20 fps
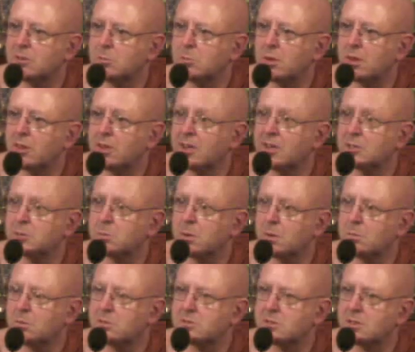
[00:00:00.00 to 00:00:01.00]
but I think this one
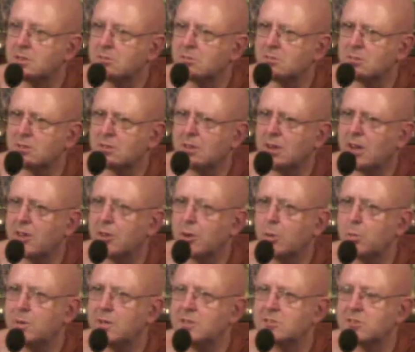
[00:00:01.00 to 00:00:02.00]
was in either
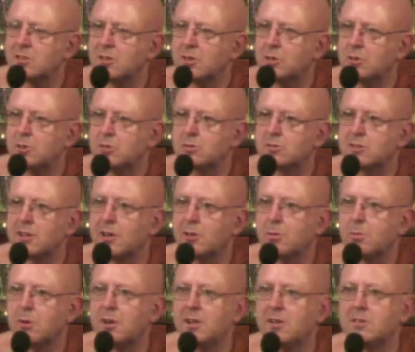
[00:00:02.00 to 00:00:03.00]
Queensland or New South
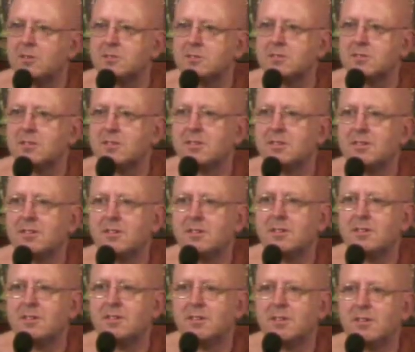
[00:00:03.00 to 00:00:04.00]
Wales.
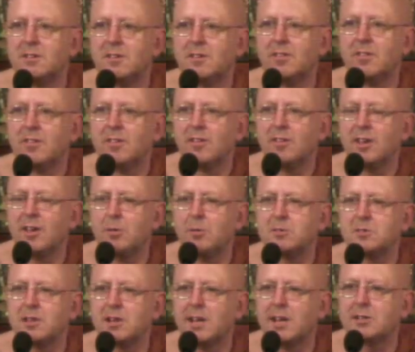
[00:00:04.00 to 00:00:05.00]
He was
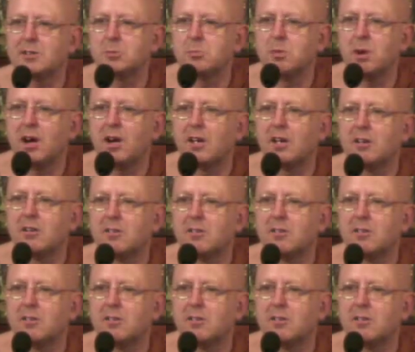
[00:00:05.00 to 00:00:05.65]
an ex monk.